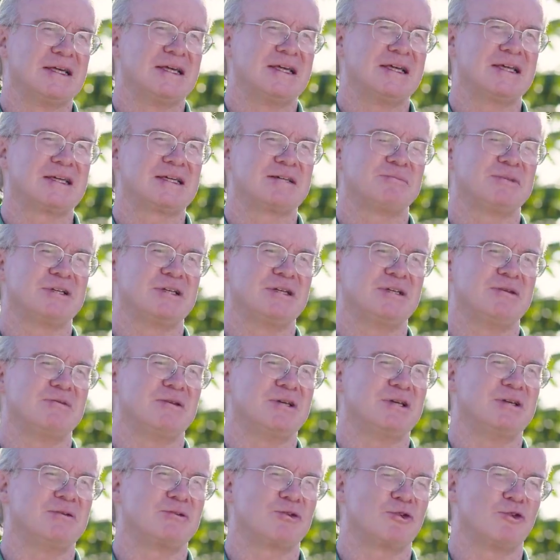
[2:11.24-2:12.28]
it can be
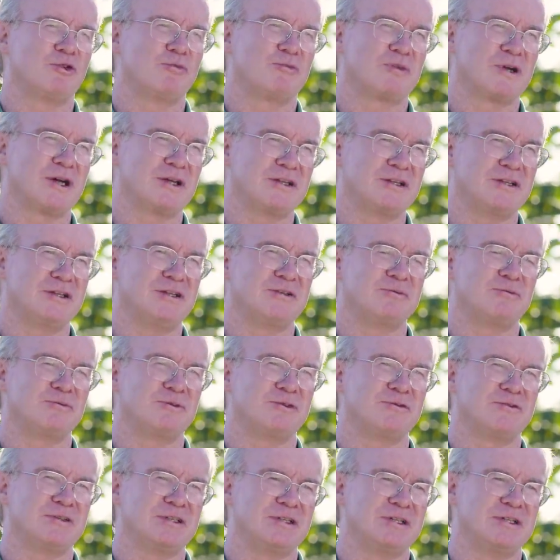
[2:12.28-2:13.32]
incorporated in
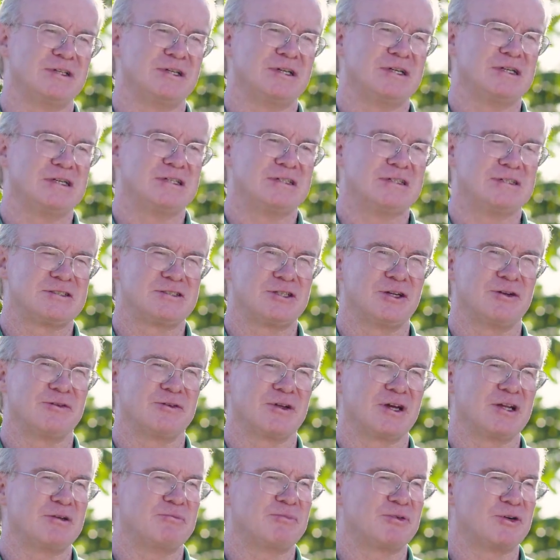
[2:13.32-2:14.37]
with the
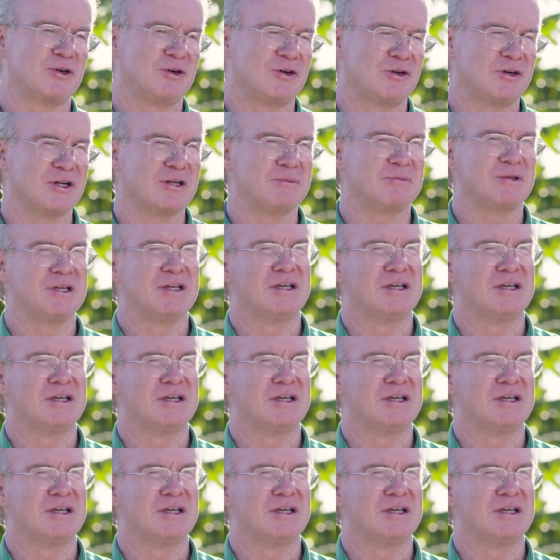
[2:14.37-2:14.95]
Serenade Prime.